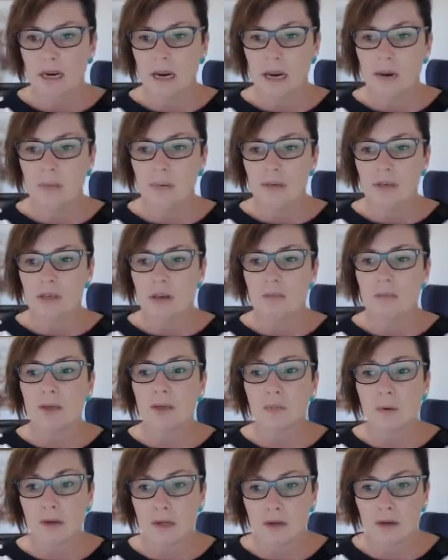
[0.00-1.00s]
He puts so much
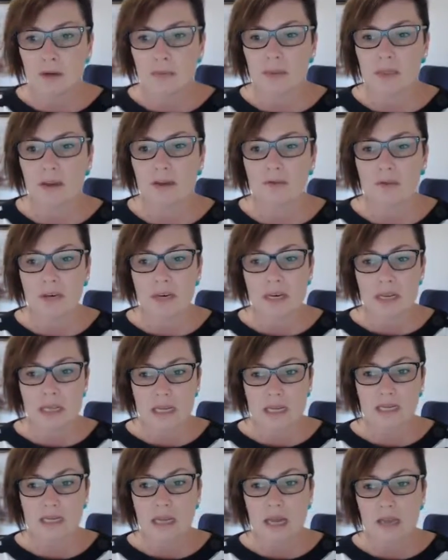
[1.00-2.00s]
pressure on himself that he
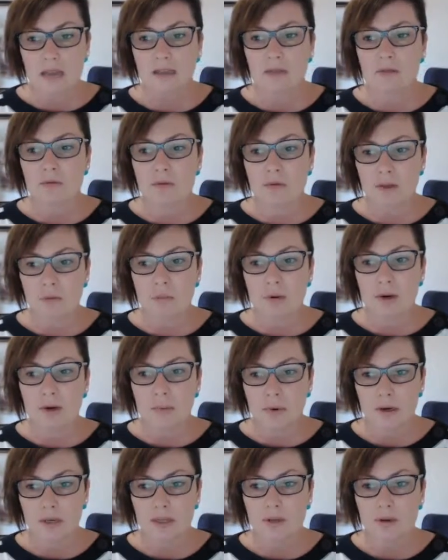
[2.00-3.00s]
thinks others are also
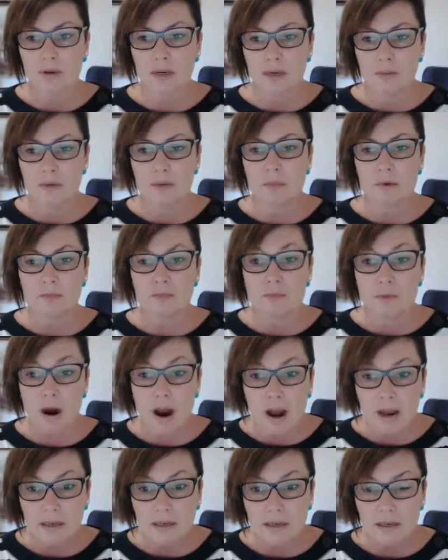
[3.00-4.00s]
putting pressure on him to be
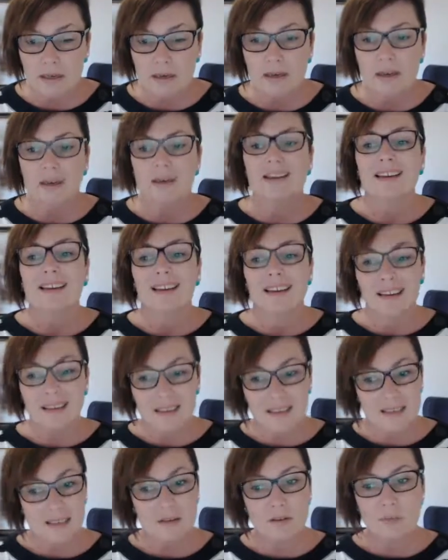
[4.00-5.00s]
right. It
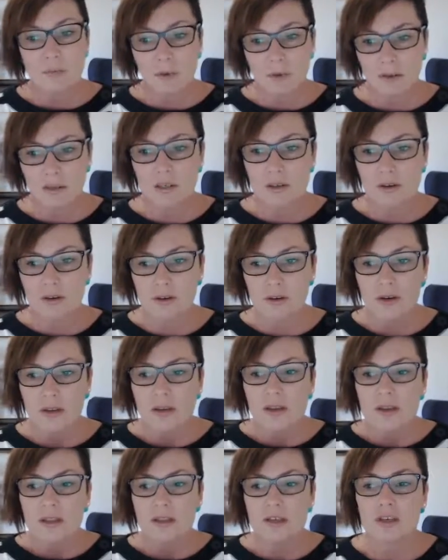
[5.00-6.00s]
is a self-worth issue.
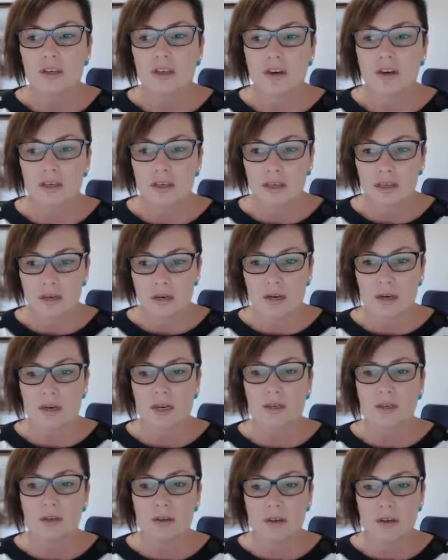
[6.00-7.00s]
This shows that you
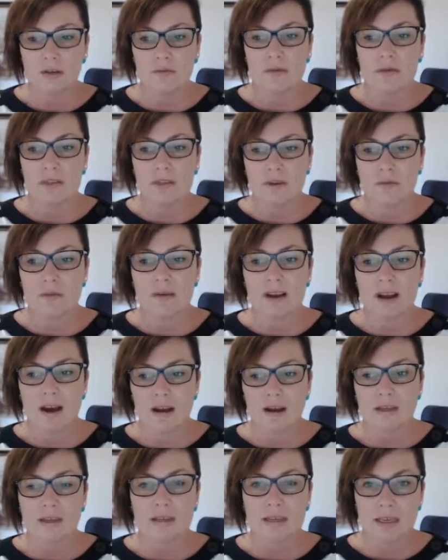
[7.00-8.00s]
need to love yourself
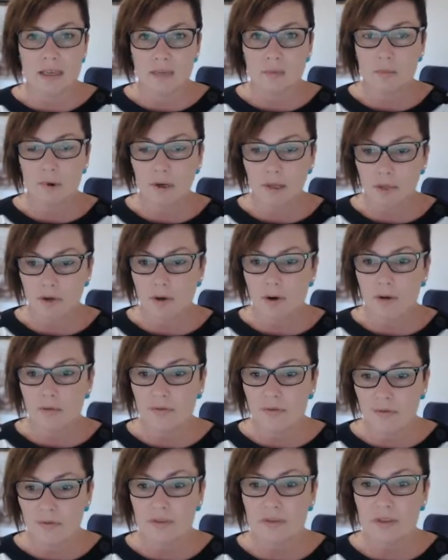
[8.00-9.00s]
regardless to take the pressure off.
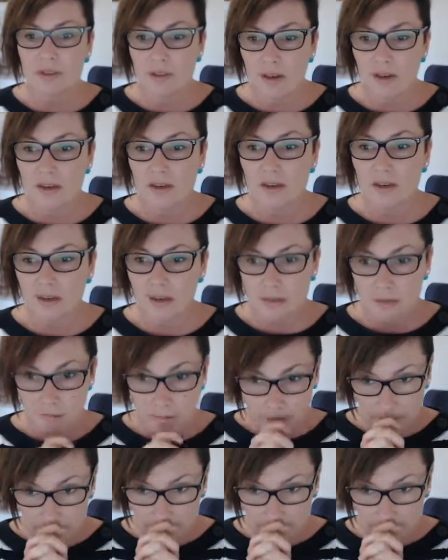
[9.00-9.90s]
It certainly does.